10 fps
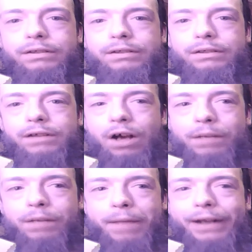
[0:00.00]

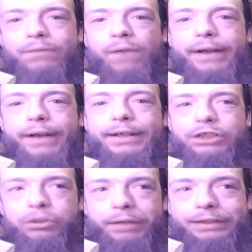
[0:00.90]
Automatic fine
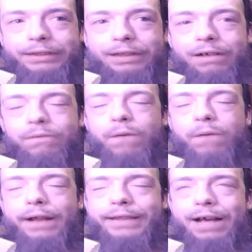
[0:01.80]
issuing,
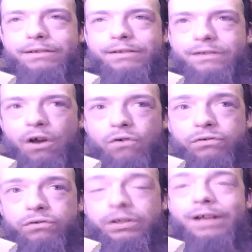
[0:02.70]
$5,000,
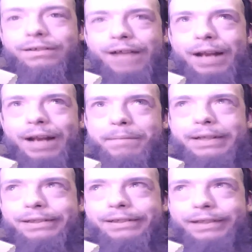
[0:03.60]
not a
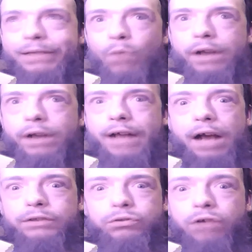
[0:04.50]
measly
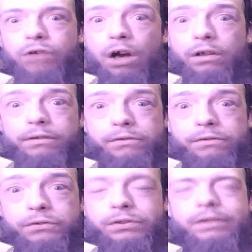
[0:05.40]

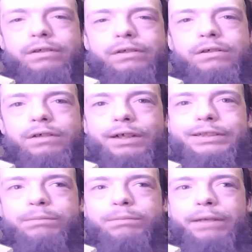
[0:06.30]
$100. It should
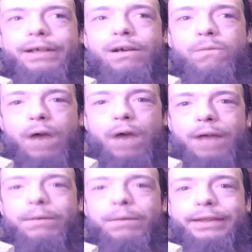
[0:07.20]
be
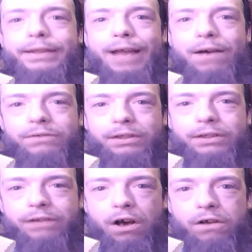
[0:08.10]

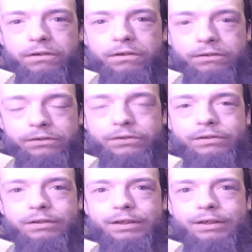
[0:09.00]
$5,000.
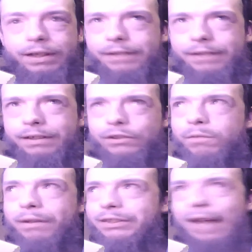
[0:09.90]
Is it too
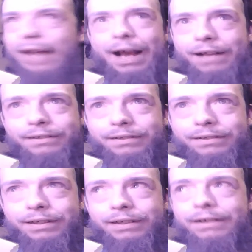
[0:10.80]
much to ask?
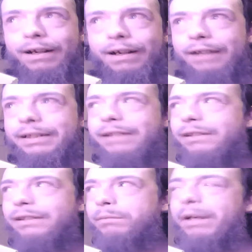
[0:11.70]
At least it'll
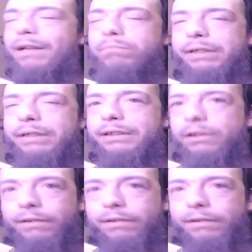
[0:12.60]
be a complete deterrent